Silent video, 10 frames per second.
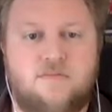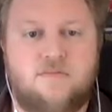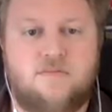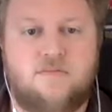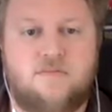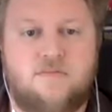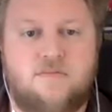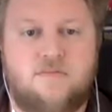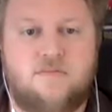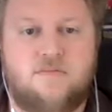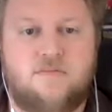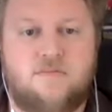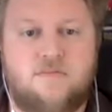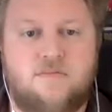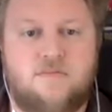
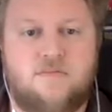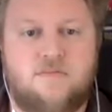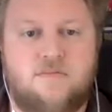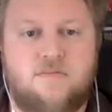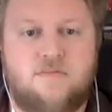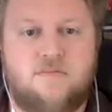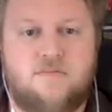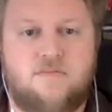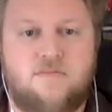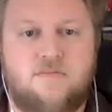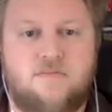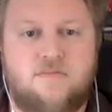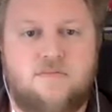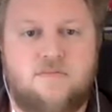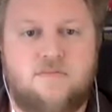
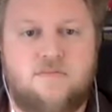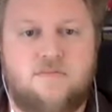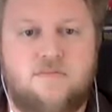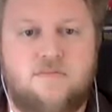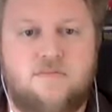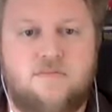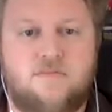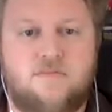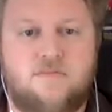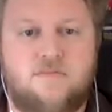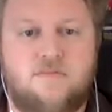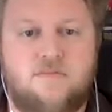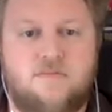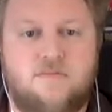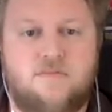
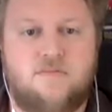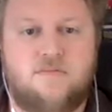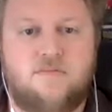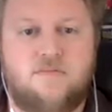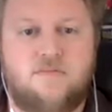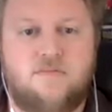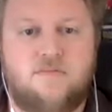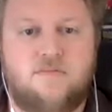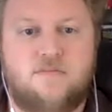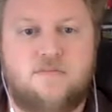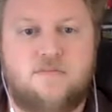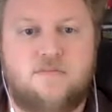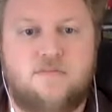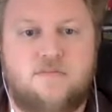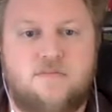
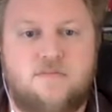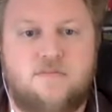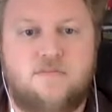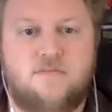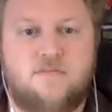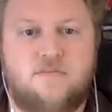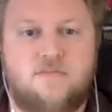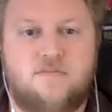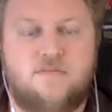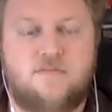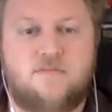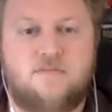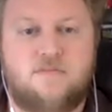The person shown says nothing.